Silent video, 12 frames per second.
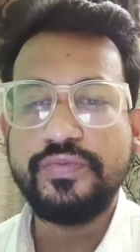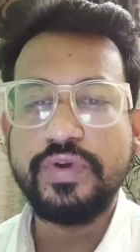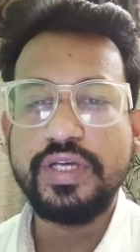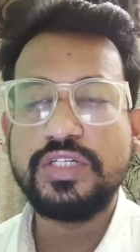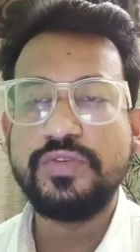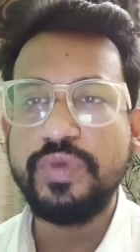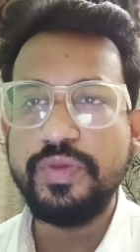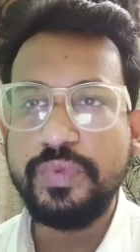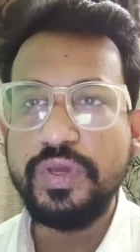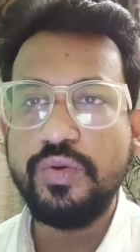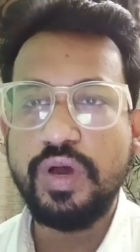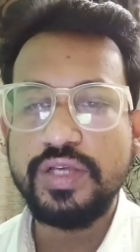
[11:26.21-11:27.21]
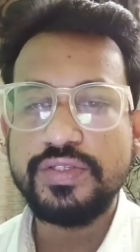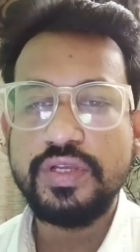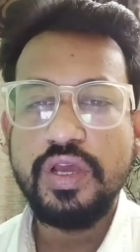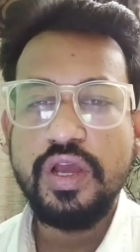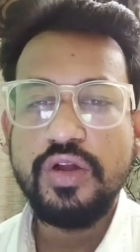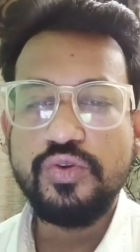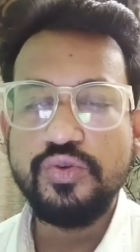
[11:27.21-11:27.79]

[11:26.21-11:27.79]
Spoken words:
the first BP was